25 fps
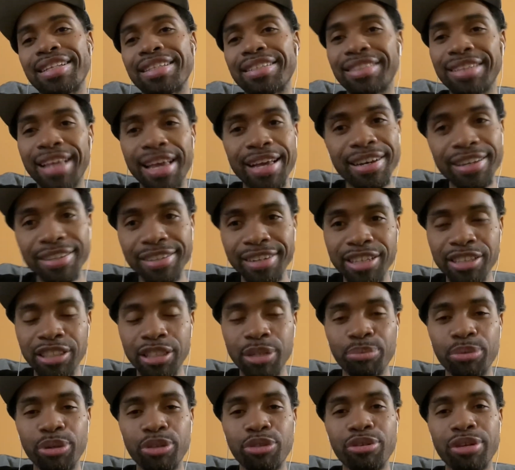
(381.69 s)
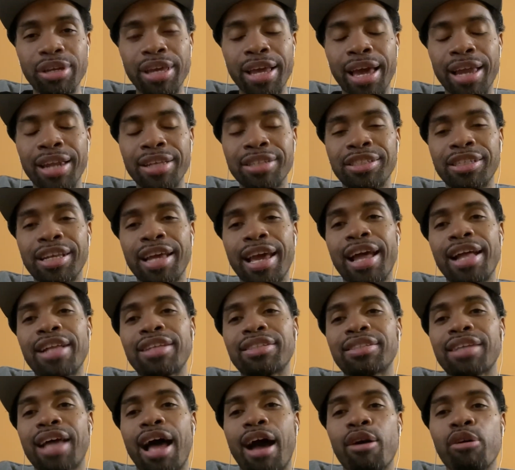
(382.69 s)
Take a listen when you get a
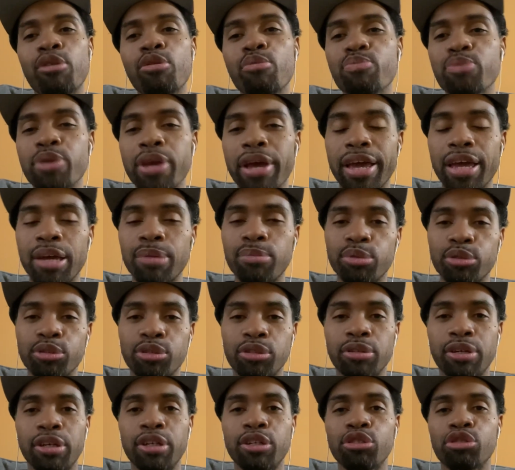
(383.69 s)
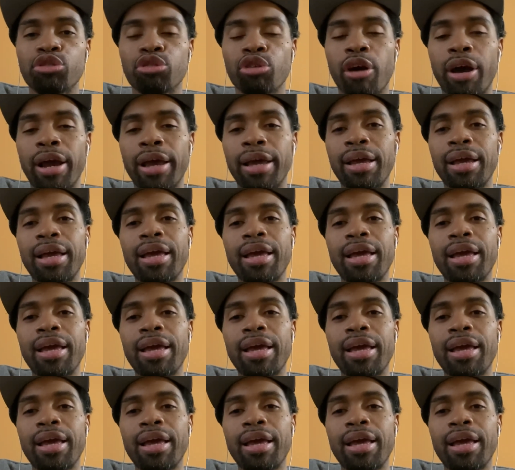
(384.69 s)
chance. I hope you're able to enjoy.